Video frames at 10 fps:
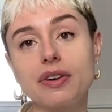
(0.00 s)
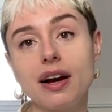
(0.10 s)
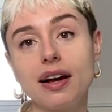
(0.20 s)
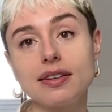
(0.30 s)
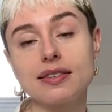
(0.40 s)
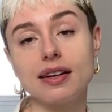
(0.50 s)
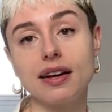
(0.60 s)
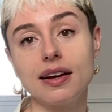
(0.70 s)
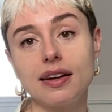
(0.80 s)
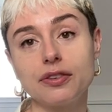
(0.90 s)
got
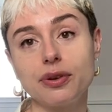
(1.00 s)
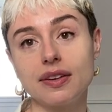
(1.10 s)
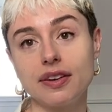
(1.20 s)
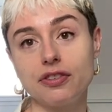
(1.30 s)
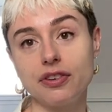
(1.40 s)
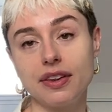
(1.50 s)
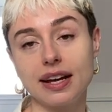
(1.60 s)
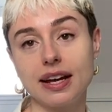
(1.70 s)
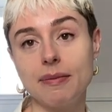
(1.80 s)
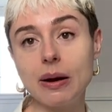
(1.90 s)
a translation
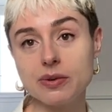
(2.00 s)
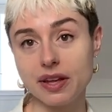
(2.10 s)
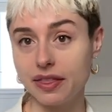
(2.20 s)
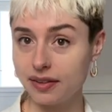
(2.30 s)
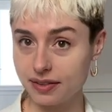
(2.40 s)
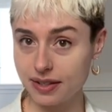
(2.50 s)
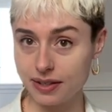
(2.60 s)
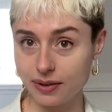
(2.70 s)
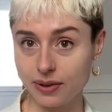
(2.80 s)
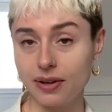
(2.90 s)
that came out this
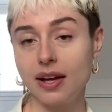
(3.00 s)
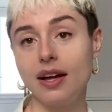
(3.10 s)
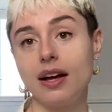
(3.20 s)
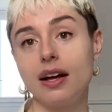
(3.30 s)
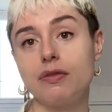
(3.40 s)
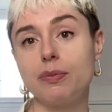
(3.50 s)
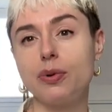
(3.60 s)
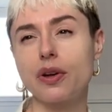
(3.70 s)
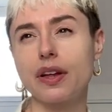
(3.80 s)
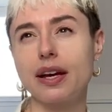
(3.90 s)
year of a
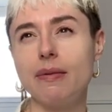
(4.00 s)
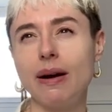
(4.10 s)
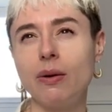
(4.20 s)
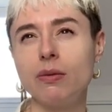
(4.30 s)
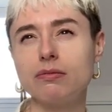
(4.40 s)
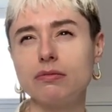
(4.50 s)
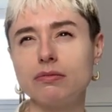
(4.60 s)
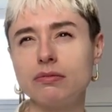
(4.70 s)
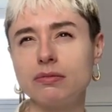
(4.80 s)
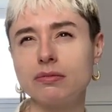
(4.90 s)
book that came out
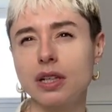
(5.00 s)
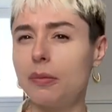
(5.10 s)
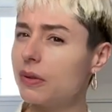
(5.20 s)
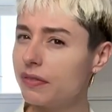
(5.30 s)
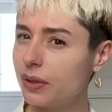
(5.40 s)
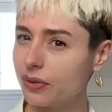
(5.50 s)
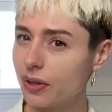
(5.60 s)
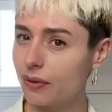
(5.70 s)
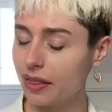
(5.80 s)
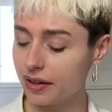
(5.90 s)
a couple of years
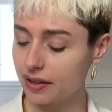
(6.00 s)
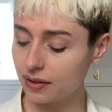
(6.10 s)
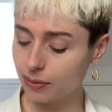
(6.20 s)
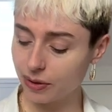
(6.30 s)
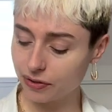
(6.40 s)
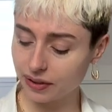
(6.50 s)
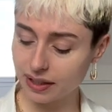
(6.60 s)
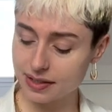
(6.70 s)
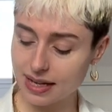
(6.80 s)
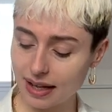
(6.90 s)
ago, I think, originally in
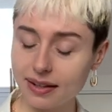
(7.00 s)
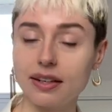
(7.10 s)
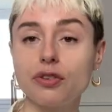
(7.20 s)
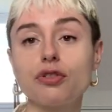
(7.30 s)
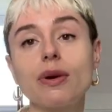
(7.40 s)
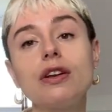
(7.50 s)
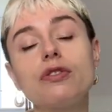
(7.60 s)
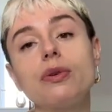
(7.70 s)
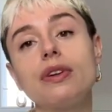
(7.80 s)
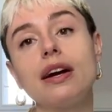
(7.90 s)
Italian,
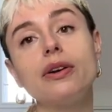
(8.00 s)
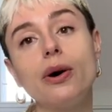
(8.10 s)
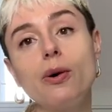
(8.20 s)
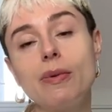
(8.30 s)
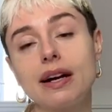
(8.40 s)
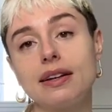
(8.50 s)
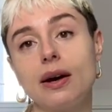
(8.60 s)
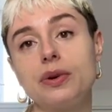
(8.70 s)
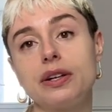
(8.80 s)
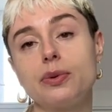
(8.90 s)
Strangers I Know by
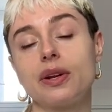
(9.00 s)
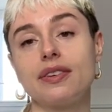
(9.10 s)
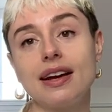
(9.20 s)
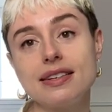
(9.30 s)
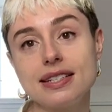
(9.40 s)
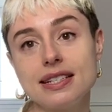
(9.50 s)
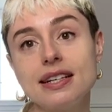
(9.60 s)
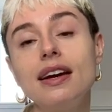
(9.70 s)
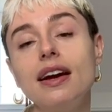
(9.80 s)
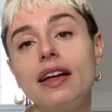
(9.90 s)
Claudia
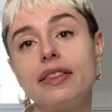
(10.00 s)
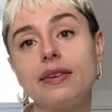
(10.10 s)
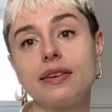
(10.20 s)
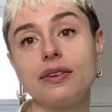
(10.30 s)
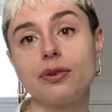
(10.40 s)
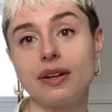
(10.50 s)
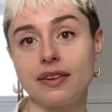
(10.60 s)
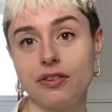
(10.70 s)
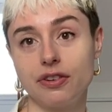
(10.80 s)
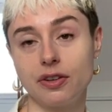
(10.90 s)
Durastanti. The
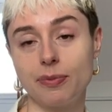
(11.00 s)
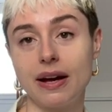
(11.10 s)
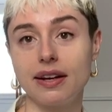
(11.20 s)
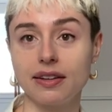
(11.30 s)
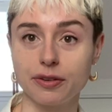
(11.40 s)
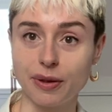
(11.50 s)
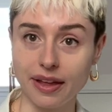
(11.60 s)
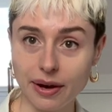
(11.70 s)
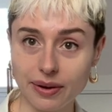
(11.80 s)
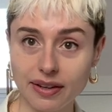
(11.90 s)
translation is by Elizabeth
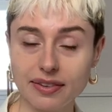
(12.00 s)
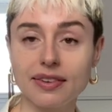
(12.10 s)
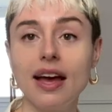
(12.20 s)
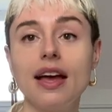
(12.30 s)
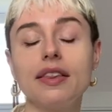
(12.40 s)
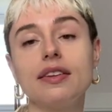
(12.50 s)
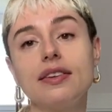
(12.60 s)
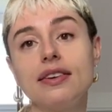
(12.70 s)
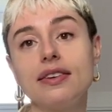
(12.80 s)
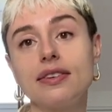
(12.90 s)
Harris. This
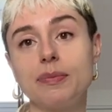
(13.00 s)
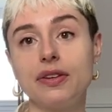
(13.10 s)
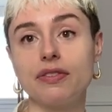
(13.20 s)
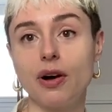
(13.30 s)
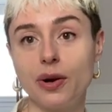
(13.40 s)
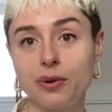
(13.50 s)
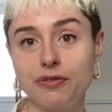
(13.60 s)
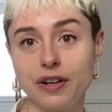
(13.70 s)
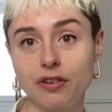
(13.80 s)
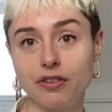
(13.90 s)
is a piece of
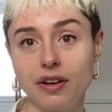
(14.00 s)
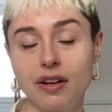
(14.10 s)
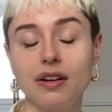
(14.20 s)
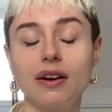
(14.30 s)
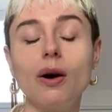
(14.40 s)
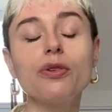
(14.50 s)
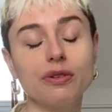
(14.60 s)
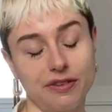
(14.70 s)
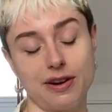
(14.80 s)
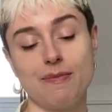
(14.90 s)
autofiction, also
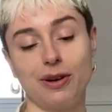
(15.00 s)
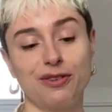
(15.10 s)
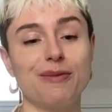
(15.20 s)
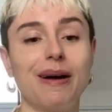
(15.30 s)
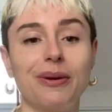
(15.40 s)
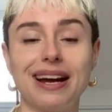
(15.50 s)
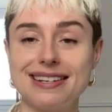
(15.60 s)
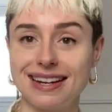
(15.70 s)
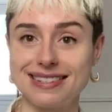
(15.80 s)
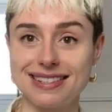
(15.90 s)
very much about
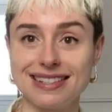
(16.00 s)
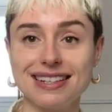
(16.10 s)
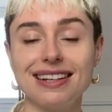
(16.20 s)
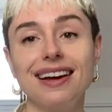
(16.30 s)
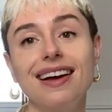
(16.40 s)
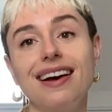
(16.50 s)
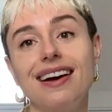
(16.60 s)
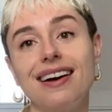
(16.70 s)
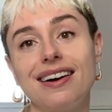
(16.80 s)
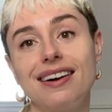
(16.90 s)
identity,
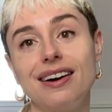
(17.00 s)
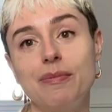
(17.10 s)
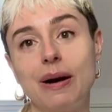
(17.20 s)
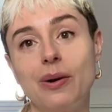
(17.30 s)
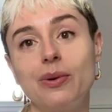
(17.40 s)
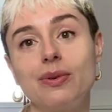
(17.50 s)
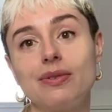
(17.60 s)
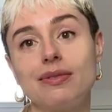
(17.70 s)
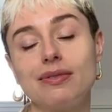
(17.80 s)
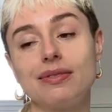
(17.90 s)
about
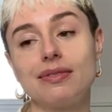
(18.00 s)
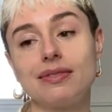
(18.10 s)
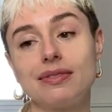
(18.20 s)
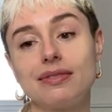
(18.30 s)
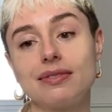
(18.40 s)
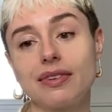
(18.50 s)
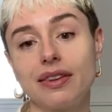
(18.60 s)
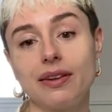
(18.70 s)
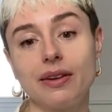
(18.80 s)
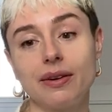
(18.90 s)

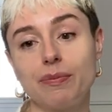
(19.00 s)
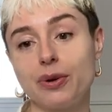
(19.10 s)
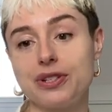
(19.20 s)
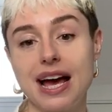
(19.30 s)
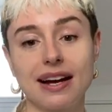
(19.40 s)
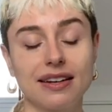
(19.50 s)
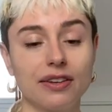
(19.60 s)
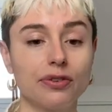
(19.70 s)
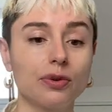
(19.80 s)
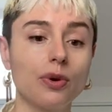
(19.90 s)
the
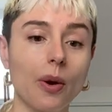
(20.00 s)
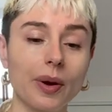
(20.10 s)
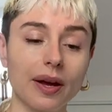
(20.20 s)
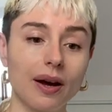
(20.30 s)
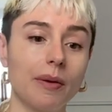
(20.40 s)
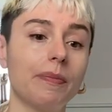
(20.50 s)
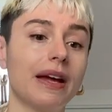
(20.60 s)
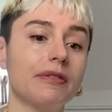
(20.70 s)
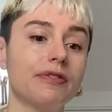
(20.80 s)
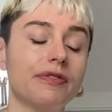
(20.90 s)
protagonist growing up
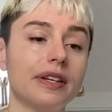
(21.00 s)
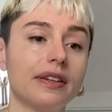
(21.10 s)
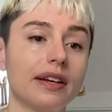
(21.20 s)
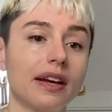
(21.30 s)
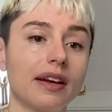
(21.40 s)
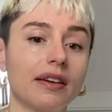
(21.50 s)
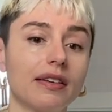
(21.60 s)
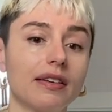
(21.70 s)
and feeling